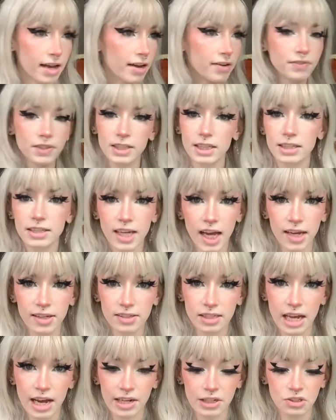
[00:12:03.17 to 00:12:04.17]
Everything dies
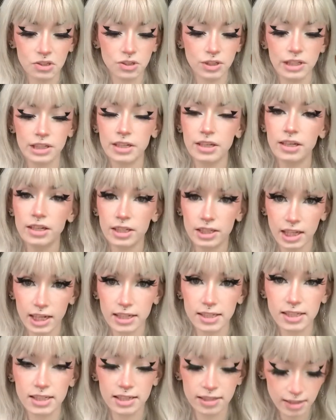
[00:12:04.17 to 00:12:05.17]
naturally. He
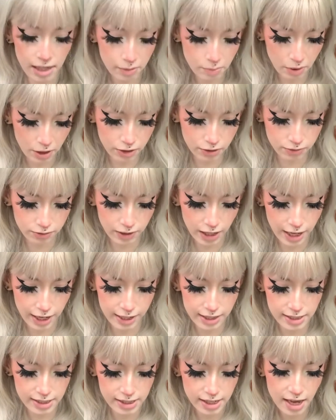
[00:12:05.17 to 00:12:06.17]
collects the dead
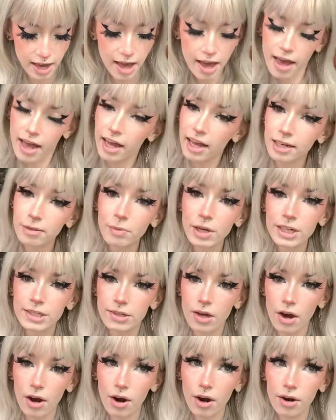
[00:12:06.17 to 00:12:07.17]
butterflies, and he makes
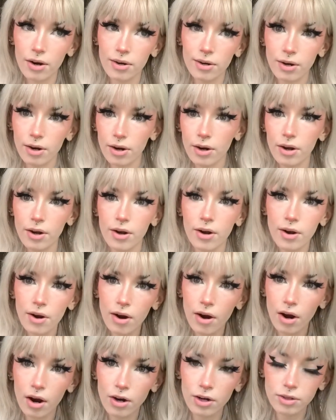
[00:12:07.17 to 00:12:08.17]

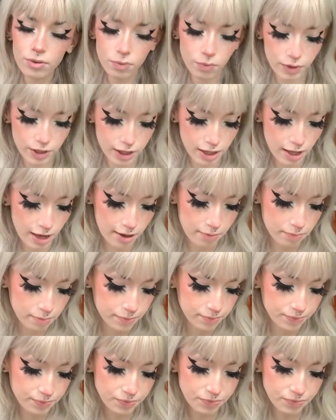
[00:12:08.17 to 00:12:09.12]
art with them.